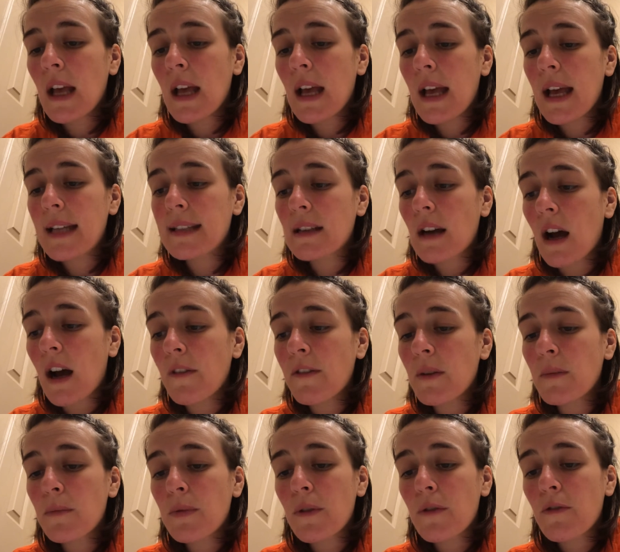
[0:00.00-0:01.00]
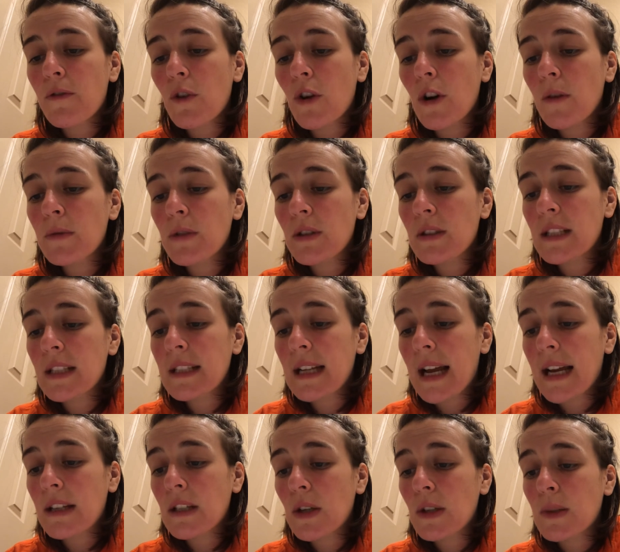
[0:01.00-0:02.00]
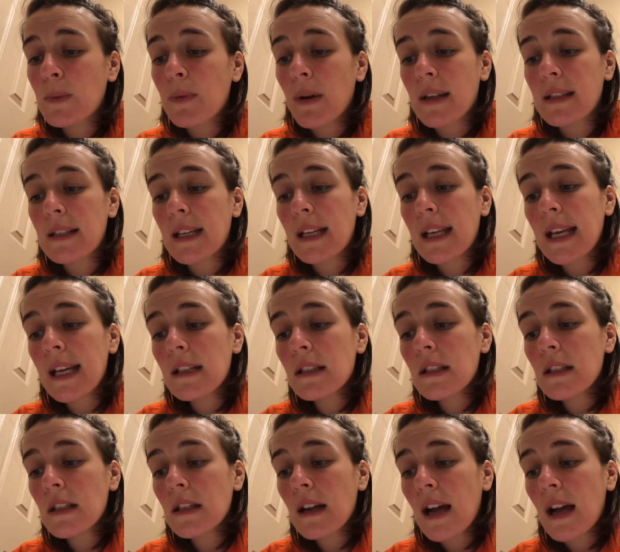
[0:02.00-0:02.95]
It's often performed to diagnose prostate cancer